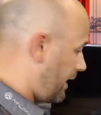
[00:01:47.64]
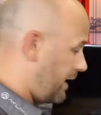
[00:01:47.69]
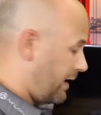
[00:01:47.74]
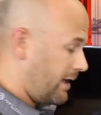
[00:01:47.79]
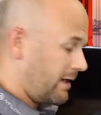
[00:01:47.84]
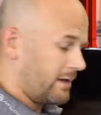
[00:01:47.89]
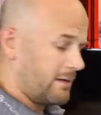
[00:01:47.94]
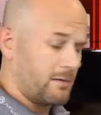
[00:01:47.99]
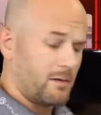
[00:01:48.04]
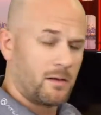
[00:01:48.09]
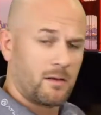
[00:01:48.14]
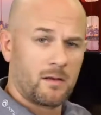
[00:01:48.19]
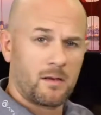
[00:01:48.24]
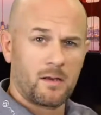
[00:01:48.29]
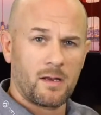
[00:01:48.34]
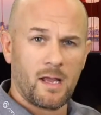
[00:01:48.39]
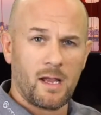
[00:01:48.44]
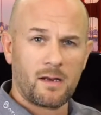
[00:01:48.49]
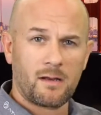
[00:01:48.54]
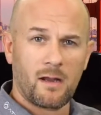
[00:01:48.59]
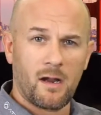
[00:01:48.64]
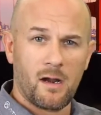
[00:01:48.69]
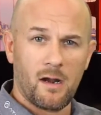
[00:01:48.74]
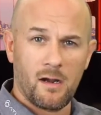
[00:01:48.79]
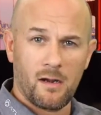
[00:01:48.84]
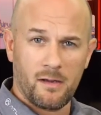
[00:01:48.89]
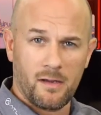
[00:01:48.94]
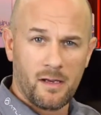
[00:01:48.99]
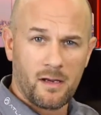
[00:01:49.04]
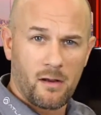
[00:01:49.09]
and connect
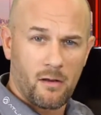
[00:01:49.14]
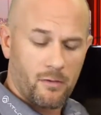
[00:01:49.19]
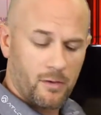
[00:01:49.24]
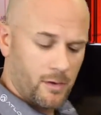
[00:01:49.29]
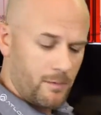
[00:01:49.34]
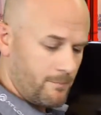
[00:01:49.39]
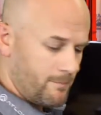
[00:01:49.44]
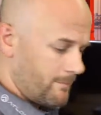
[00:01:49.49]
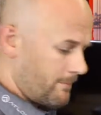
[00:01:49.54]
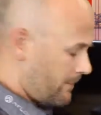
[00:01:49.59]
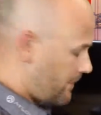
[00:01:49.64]
our decoder.